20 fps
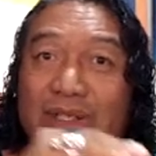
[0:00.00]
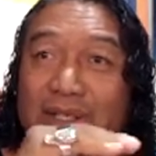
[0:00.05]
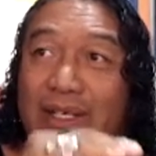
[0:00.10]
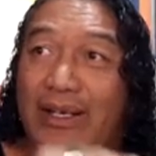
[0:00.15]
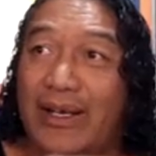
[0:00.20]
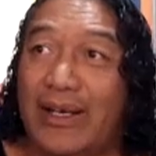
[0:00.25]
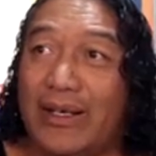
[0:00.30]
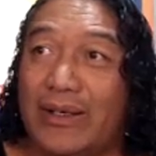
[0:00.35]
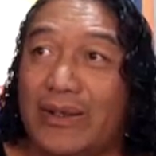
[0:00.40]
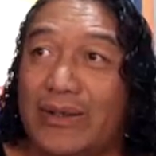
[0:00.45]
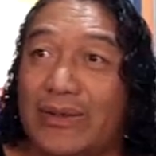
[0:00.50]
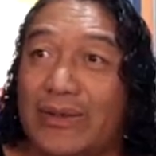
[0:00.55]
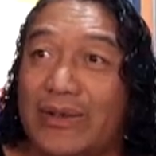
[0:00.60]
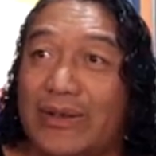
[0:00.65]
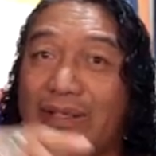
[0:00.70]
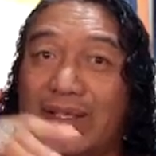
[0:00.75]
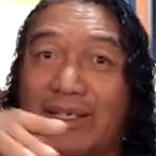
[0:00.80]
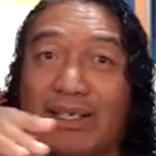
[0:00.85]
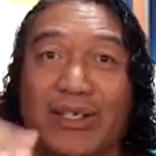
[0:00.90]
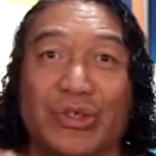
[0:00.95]
health,
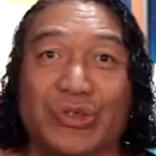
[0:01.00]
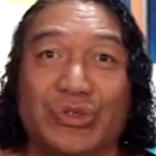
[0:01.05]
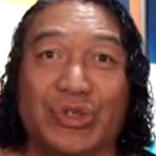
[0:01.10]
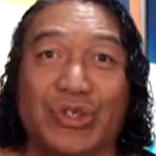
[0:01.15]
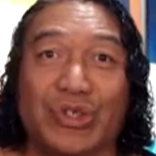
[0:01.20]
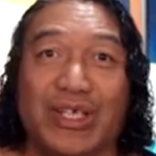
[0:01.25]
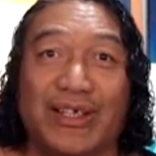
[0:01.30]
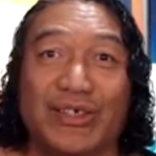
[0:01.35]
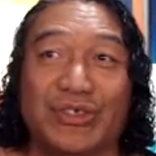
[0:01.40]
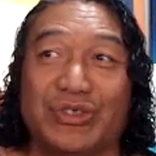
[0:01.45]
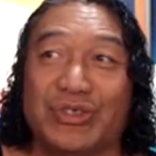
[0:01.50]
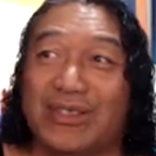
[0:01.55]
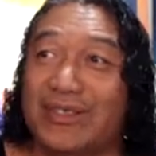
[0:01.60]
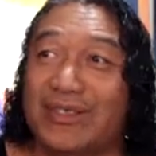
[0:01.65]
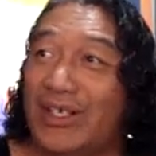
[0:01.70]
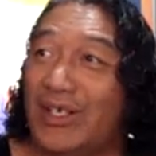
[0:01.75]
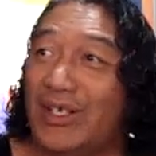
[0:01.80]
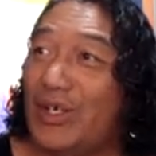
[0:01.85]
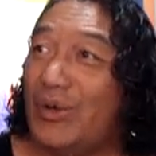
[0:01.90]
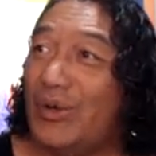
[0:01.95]
education,